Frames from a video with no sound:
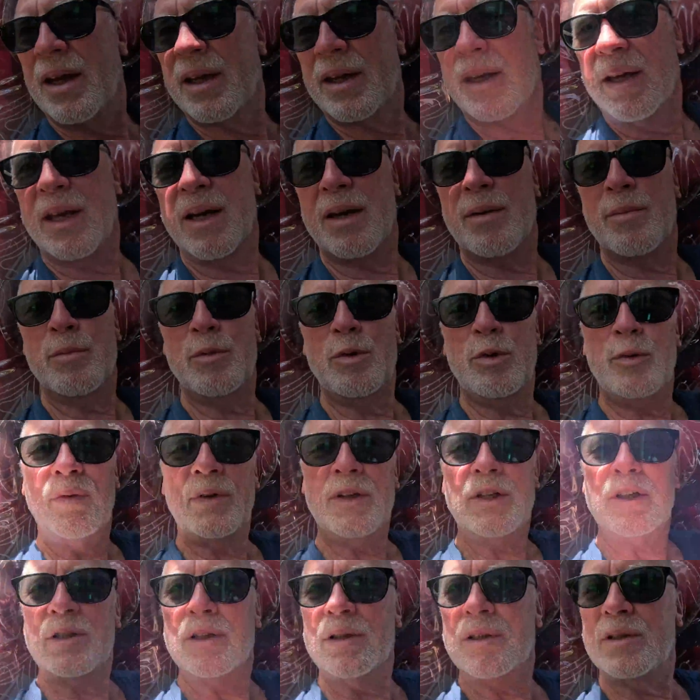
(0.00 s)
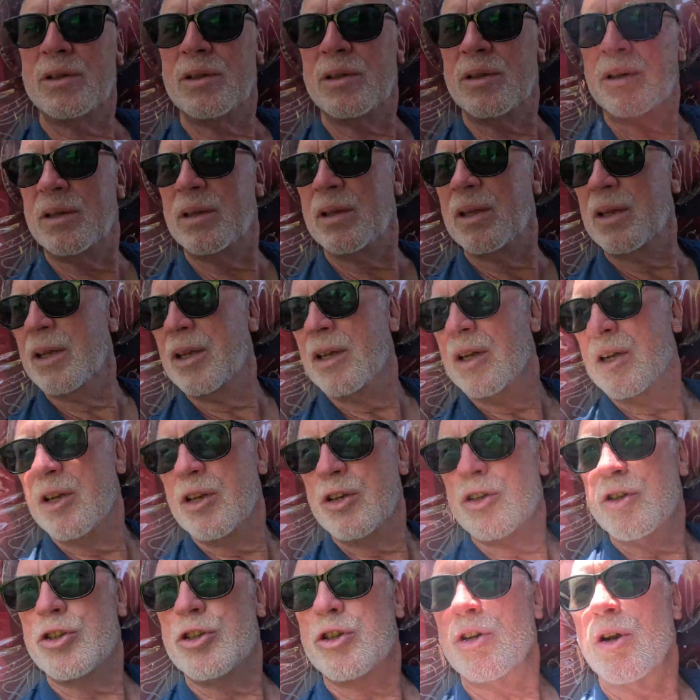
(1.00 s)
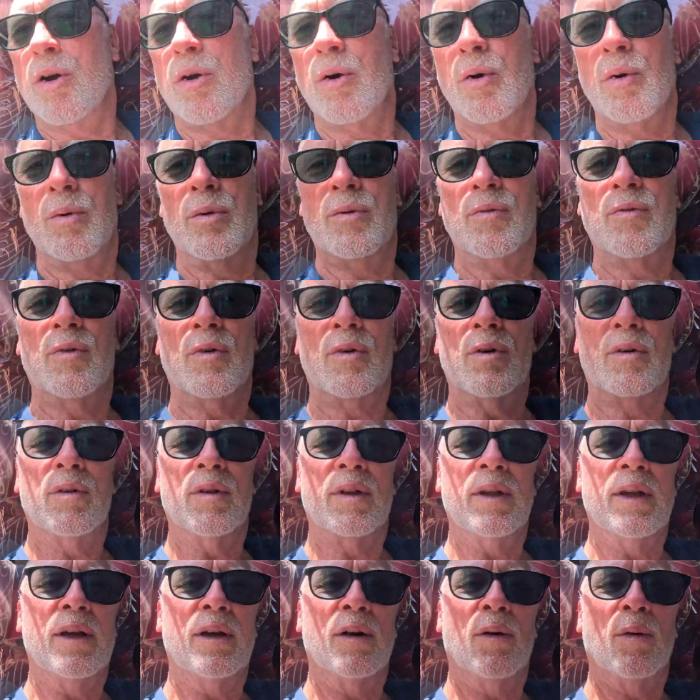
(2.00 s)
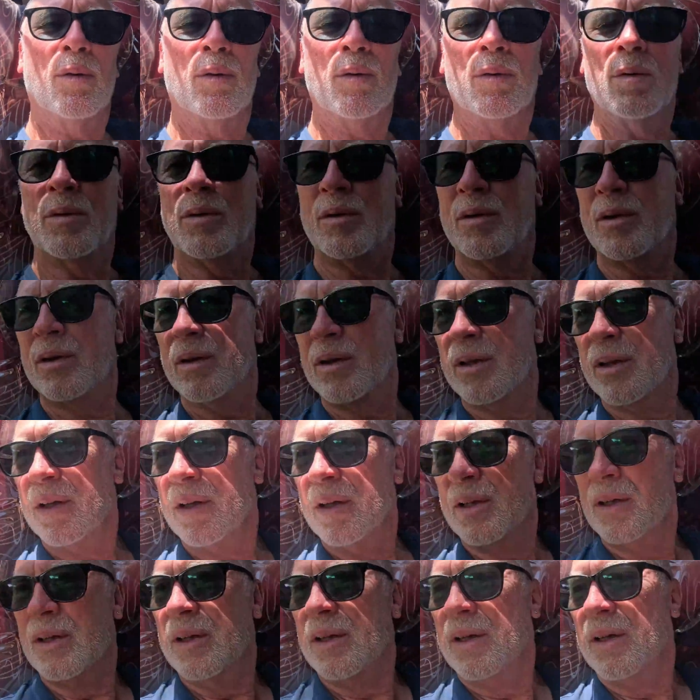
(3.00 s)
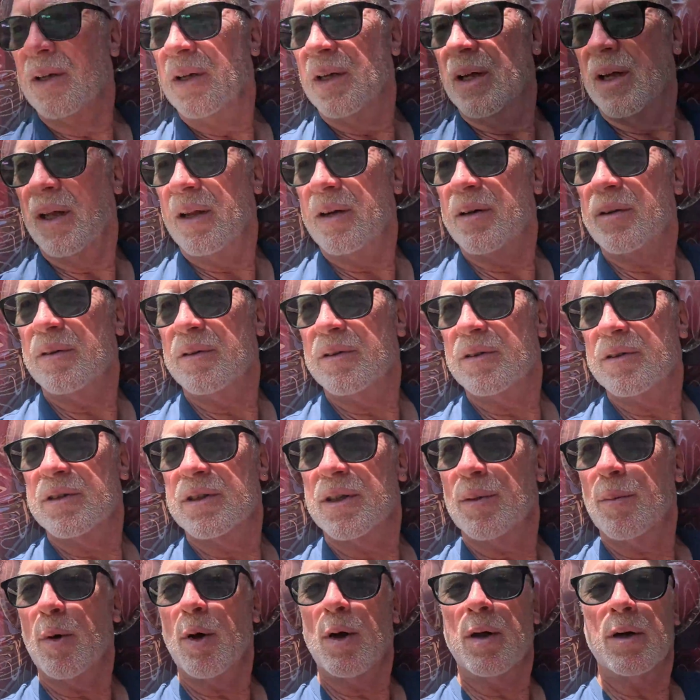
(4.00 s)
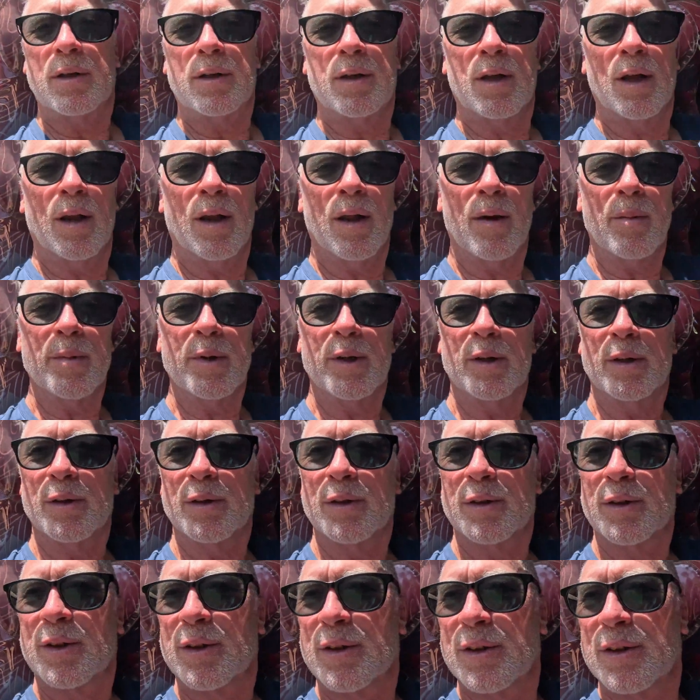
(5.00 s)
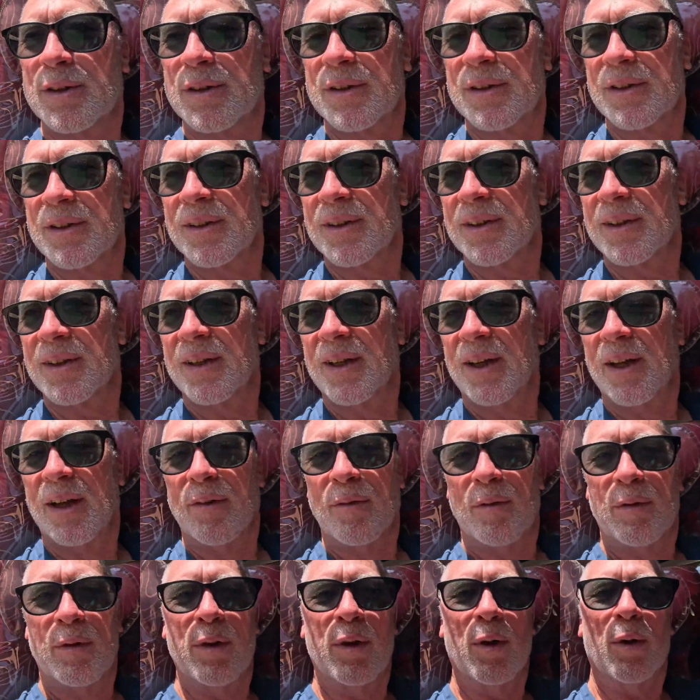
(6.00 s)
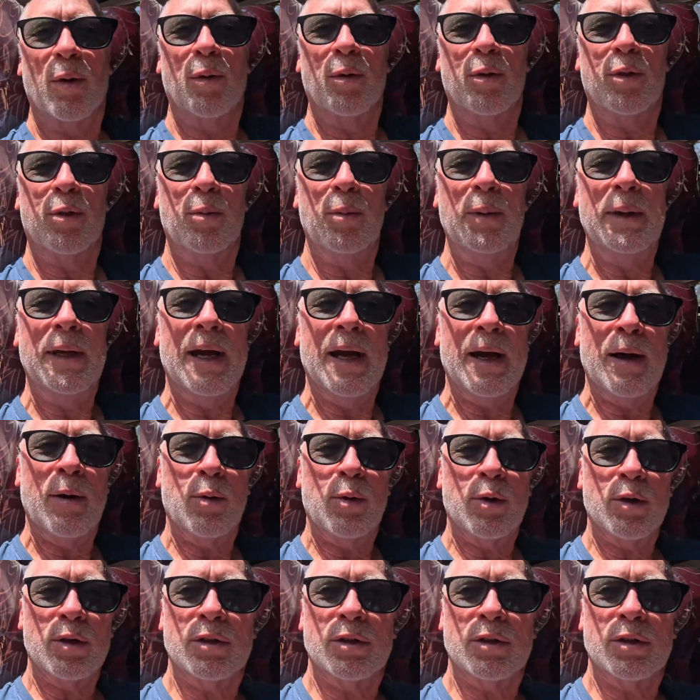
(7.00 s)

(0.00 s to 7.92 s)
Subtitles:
get a moving show for the whole 100 and some odd kilometers, for the whole 3 hours.